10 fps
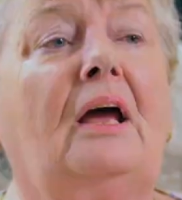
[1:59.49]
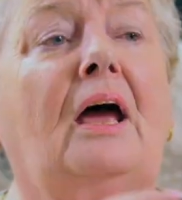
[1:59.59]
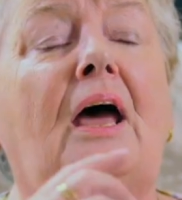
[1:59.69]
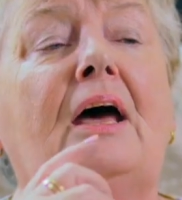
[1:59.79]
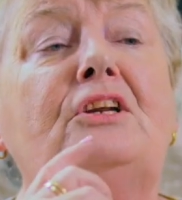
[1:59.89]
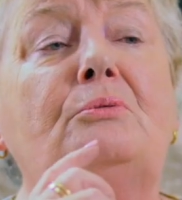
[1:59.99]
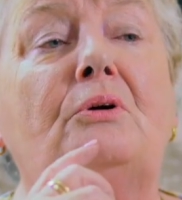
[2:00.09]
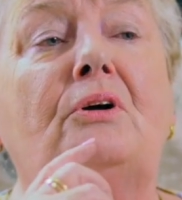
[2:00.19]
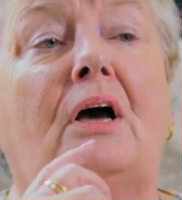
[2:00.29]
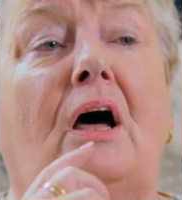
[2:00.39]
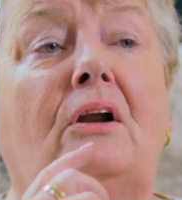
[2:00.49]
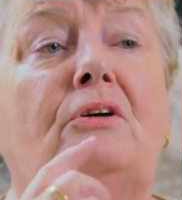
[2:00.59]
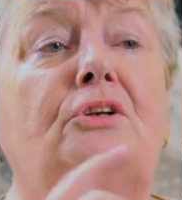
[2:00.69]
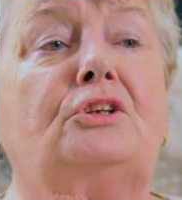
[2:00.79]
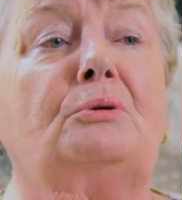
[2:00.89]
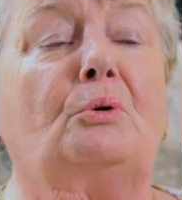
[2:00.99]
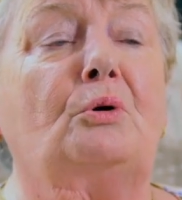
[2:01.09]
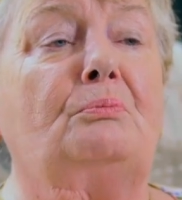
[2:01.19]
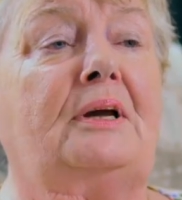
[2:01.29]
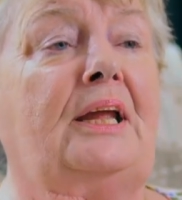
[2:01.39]
I had to wear a collar to
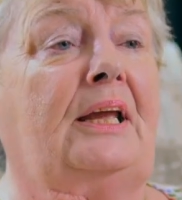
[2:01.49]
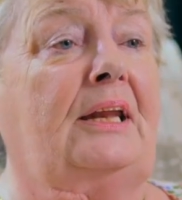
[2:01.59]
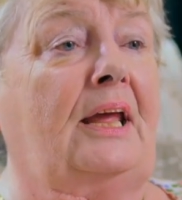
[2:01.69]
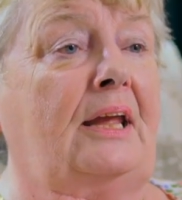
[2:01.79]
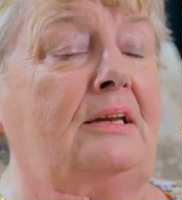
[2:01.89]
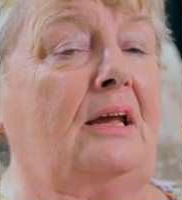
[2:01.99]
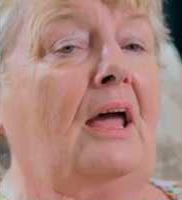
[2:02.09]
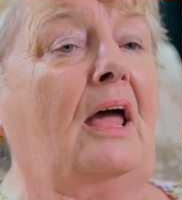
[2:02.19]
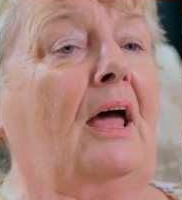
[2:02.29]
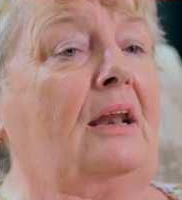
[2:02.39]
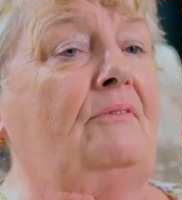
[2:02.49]
support my neck and head, and